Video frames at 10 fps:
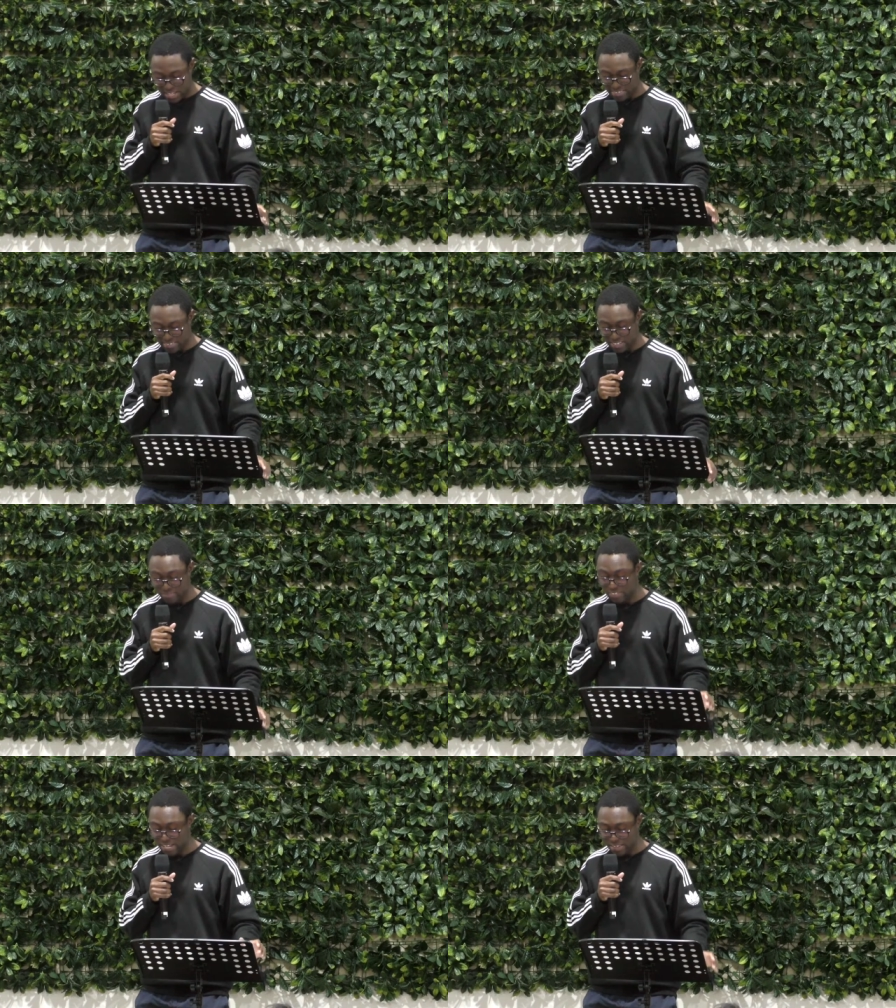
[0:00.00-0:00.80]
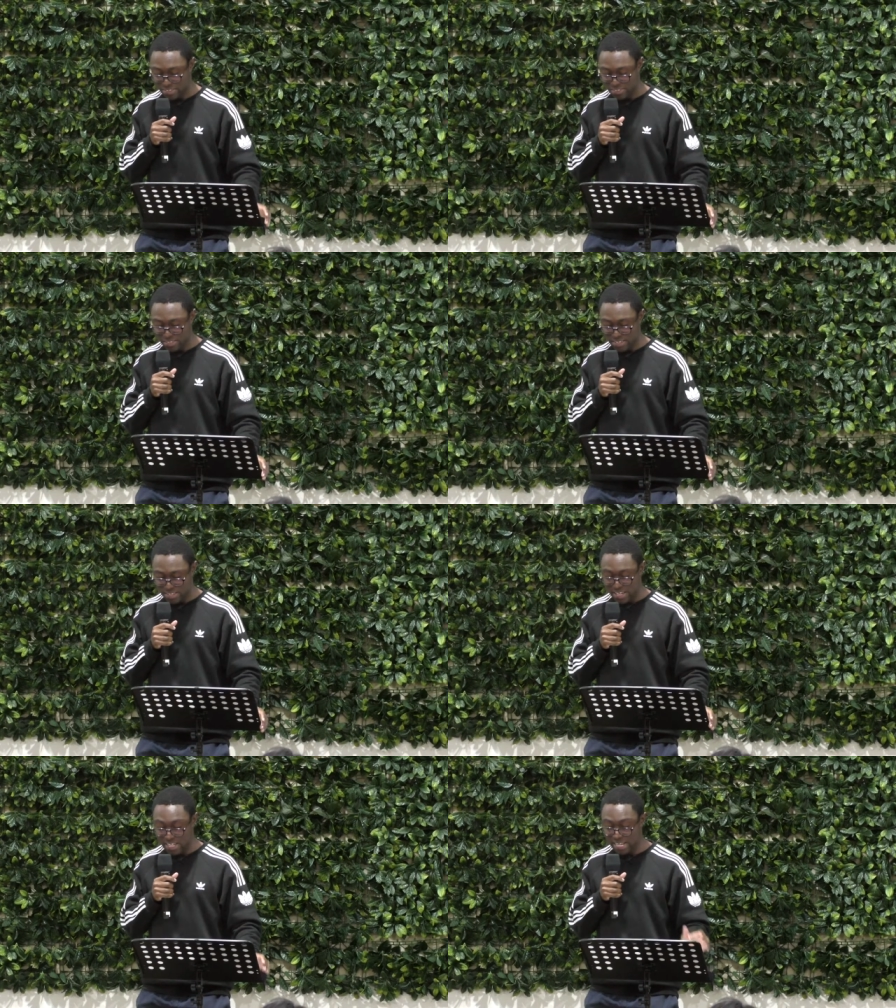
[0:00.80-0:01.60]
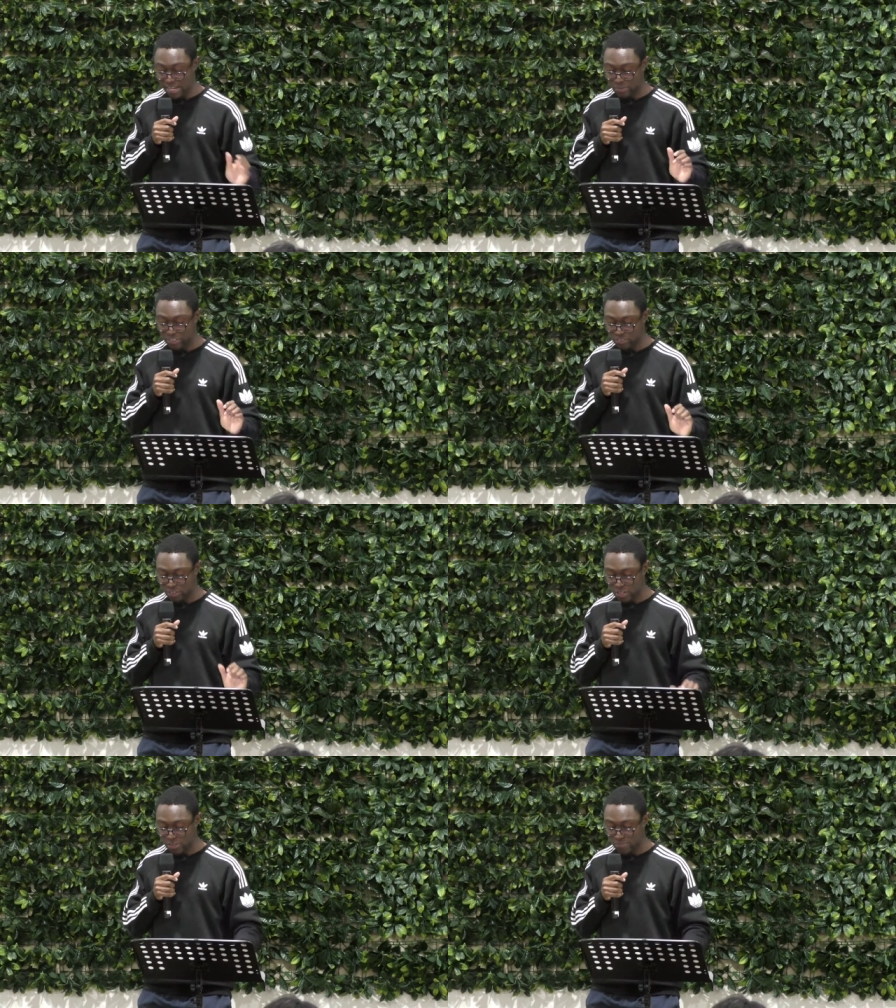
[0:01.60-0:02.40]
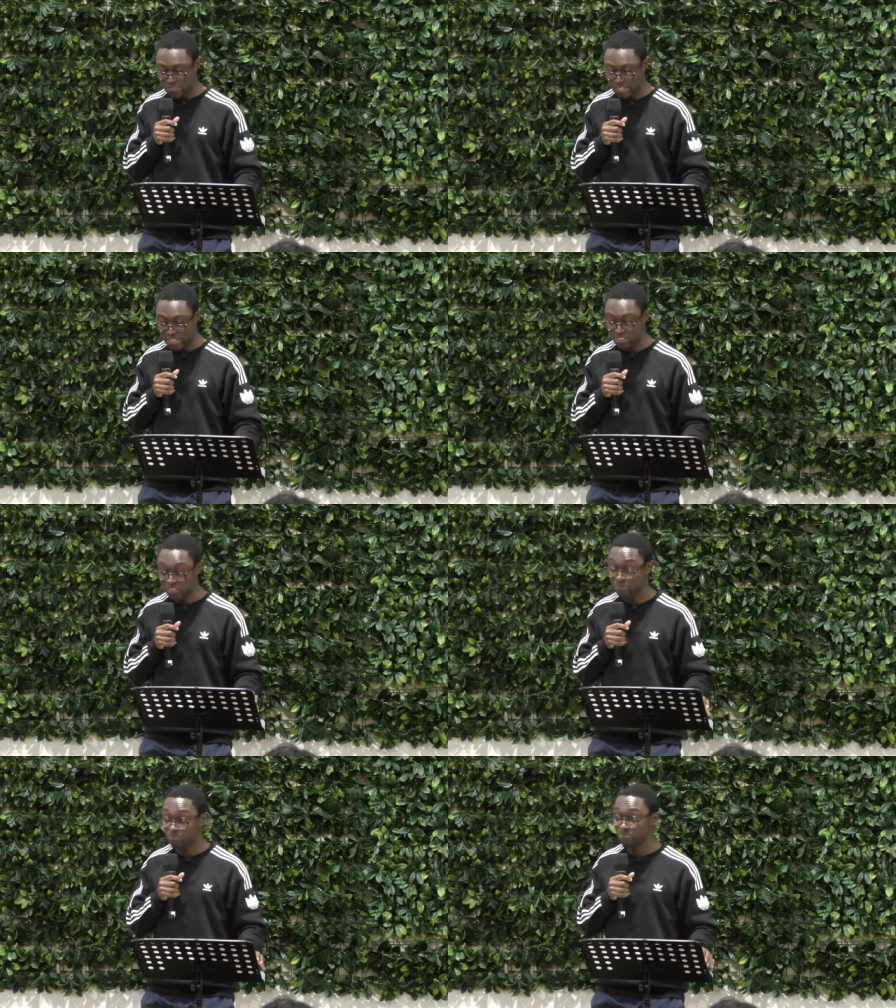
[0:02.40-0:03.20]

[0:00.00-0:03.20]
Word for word: instead of death, uh, like we deserve, then you